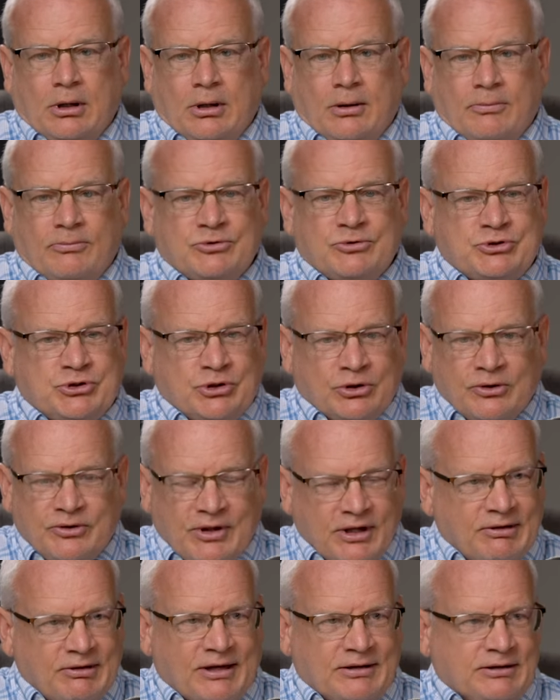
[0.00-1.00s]
Surely
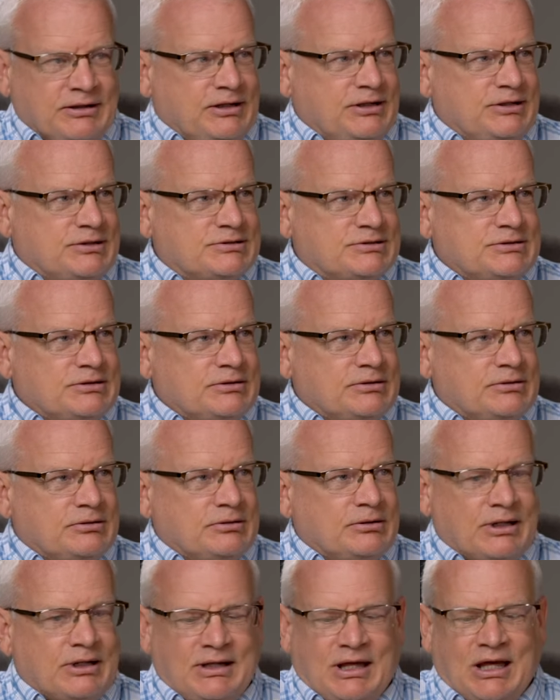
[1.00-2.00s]
they got needs.
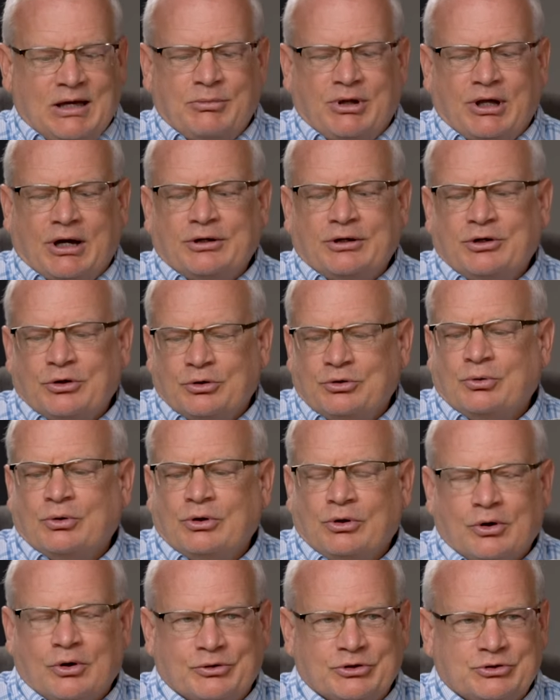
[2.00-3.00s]
They can't be out here
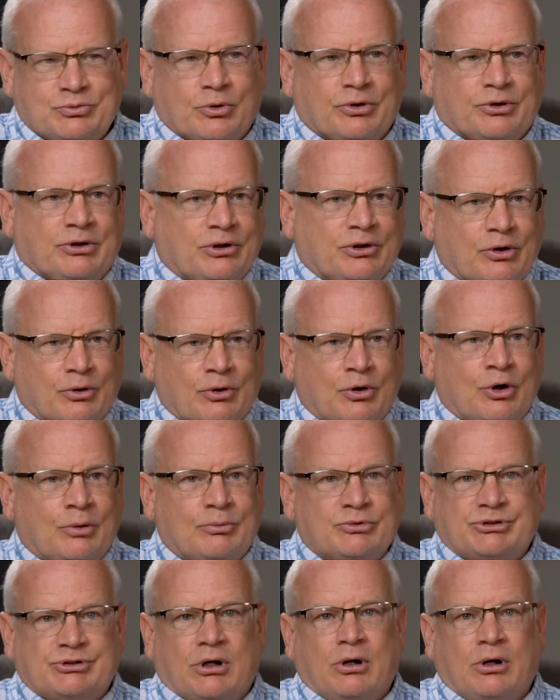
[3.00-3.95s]
doing all this work and go home and say,